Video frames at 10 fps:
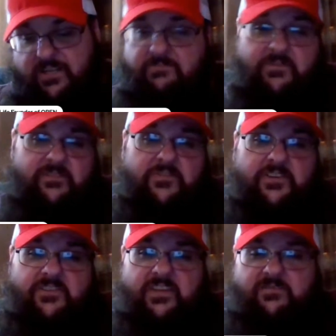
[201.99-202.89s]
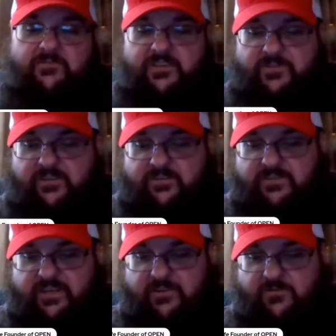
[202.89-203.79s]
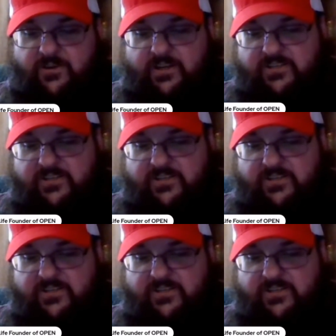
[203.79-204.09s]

So you got to watch. But you